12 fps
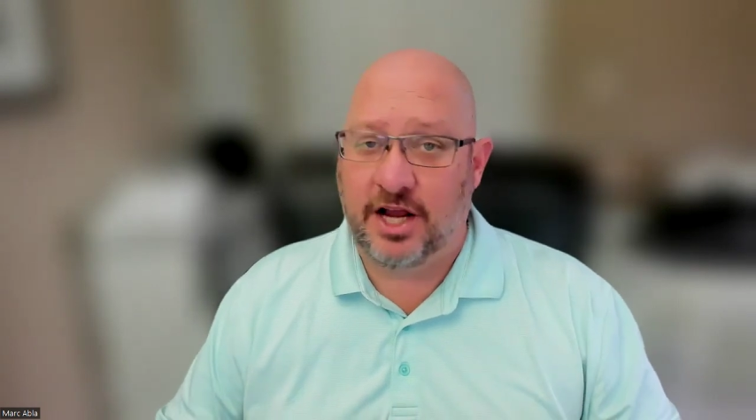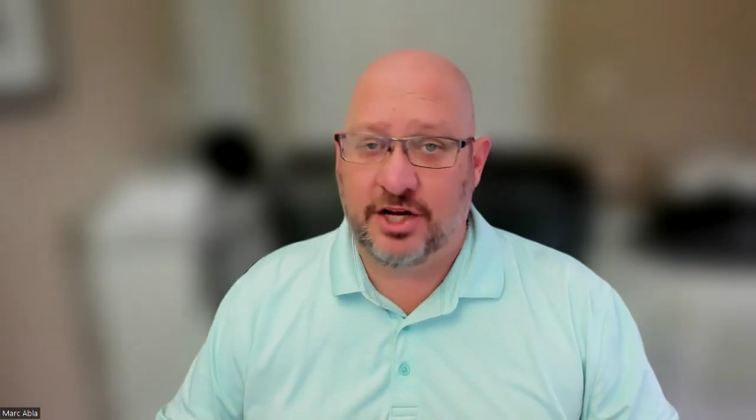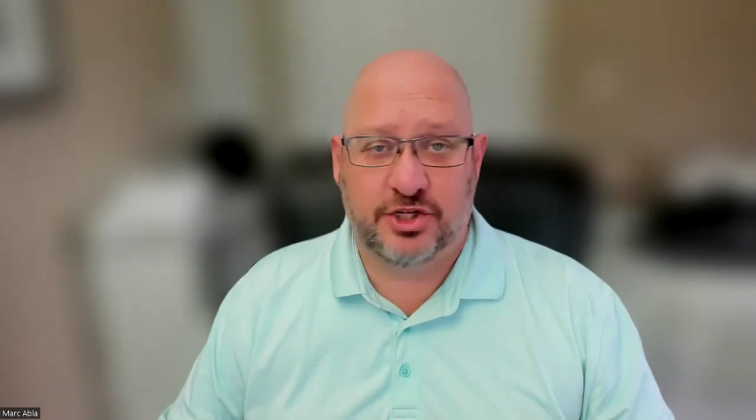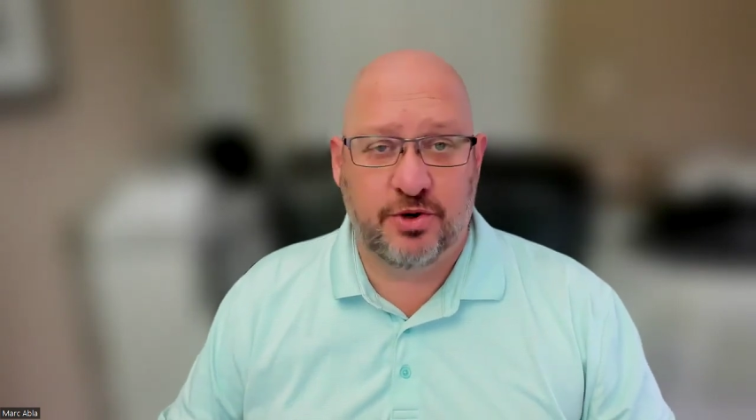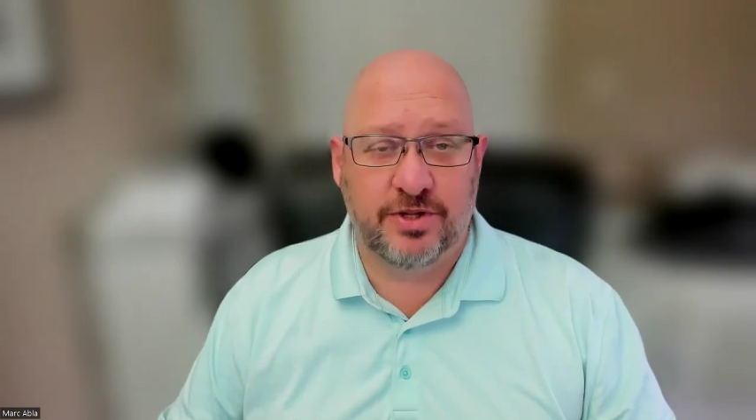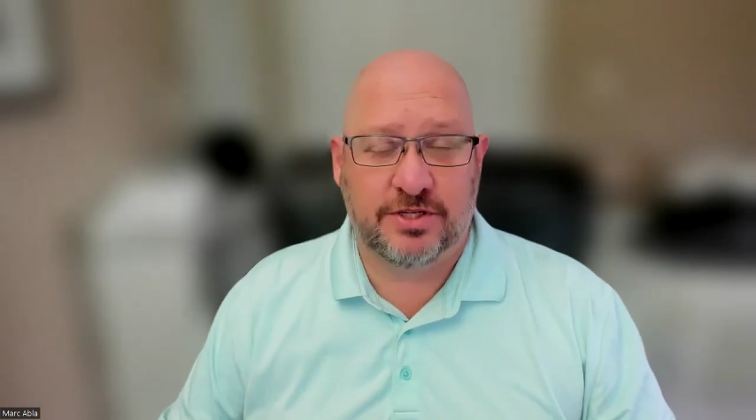
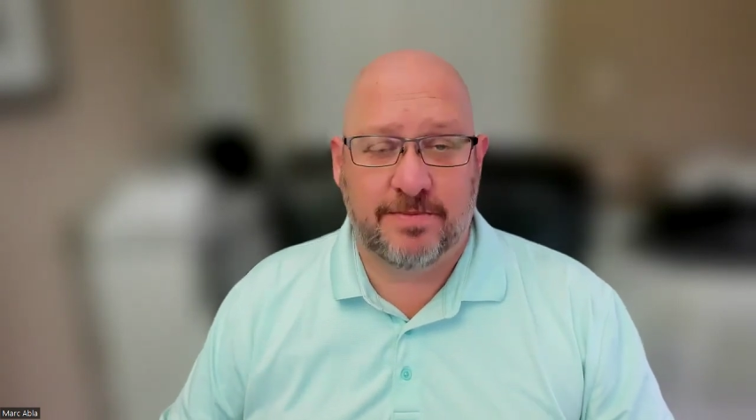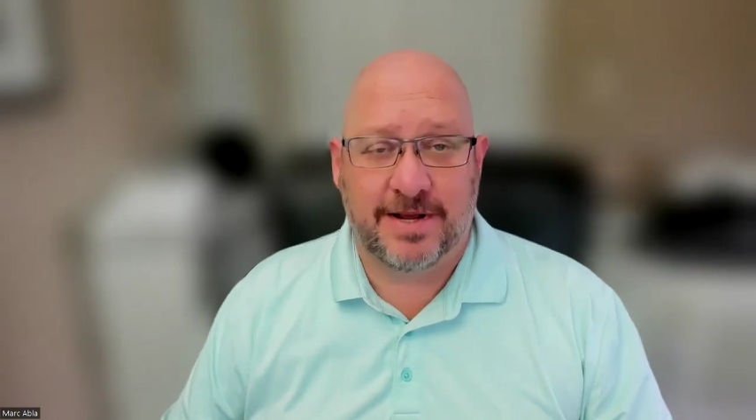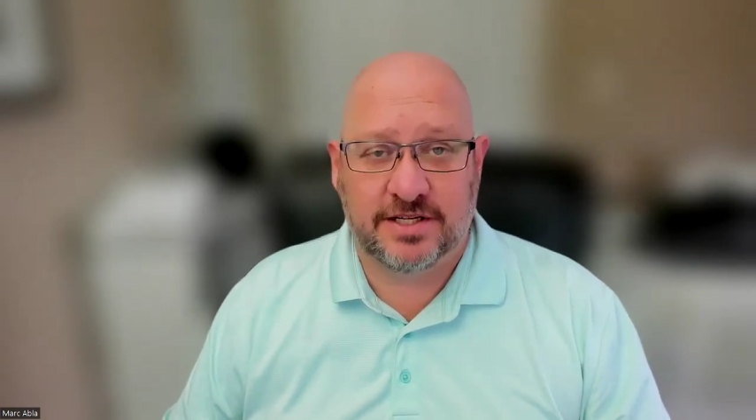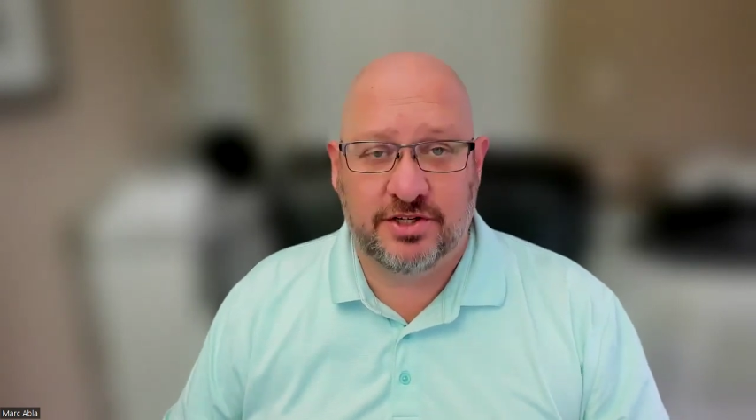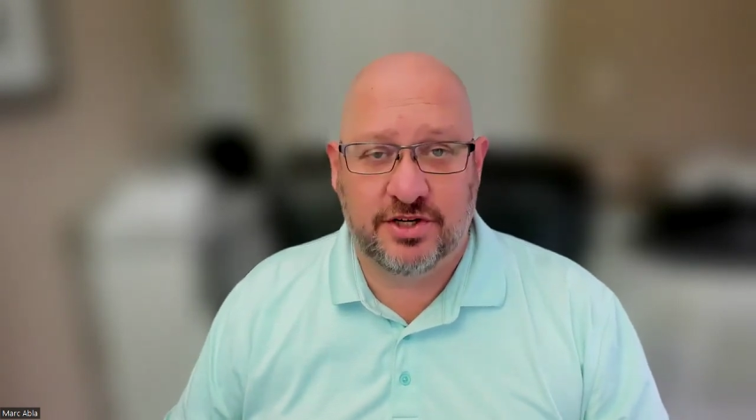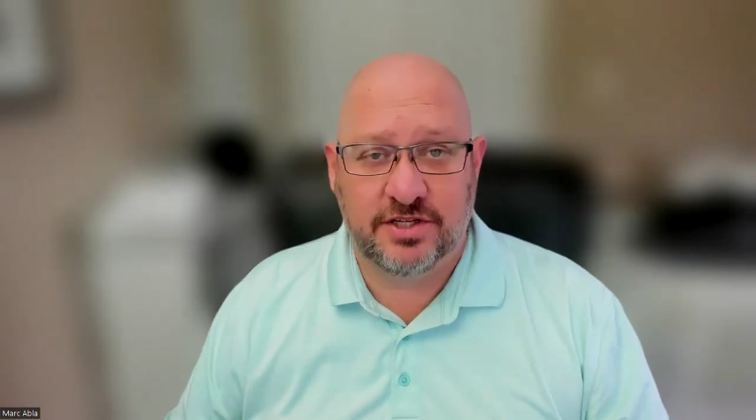uh, shoot us
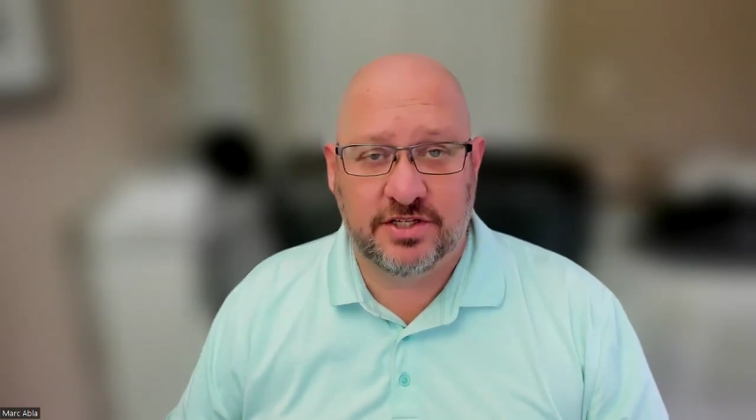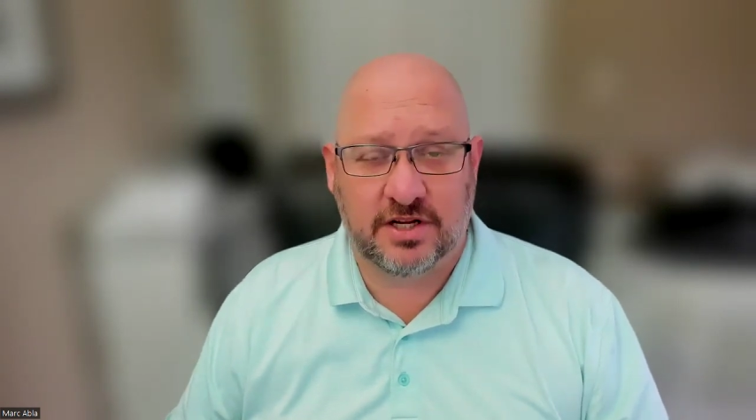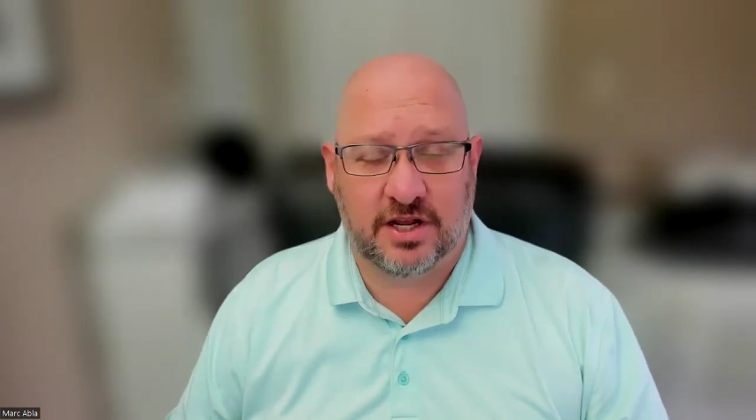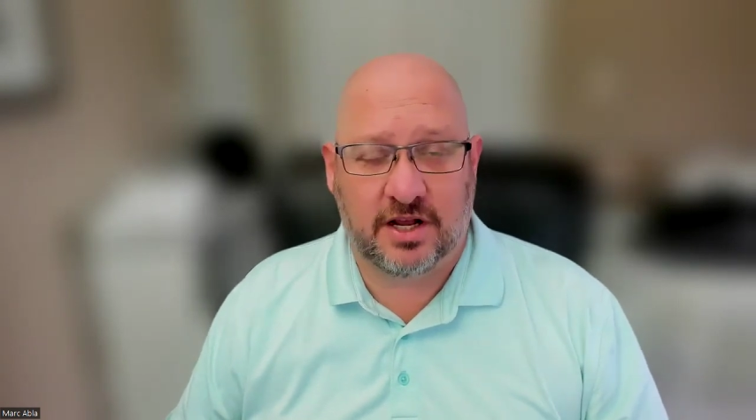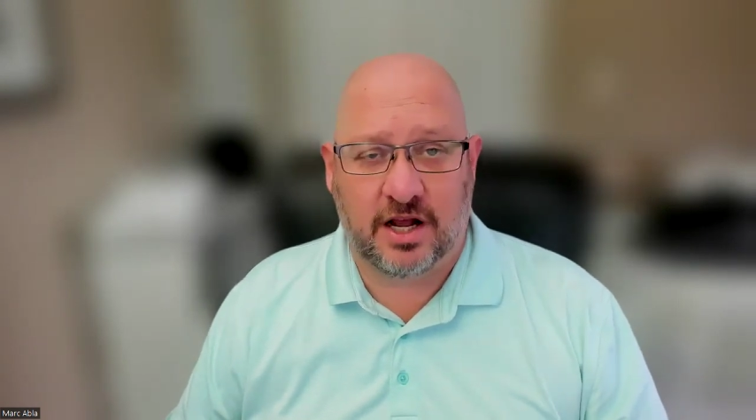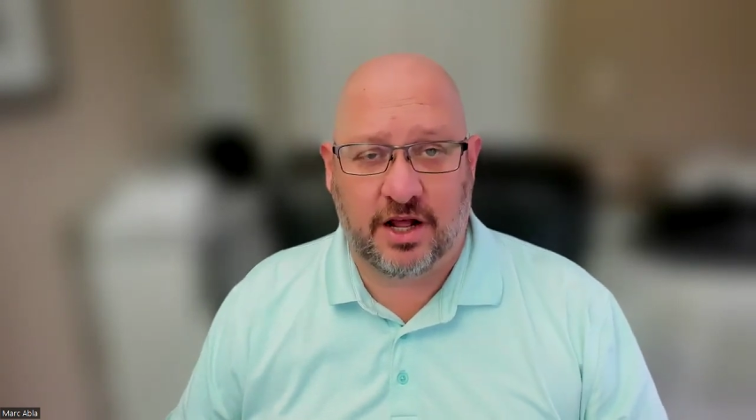
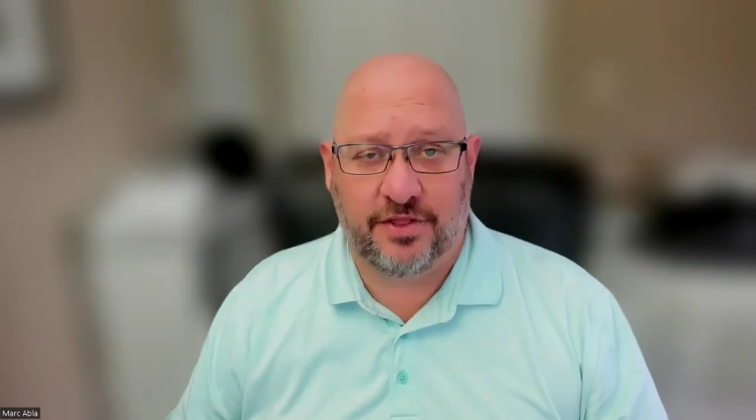messages uh,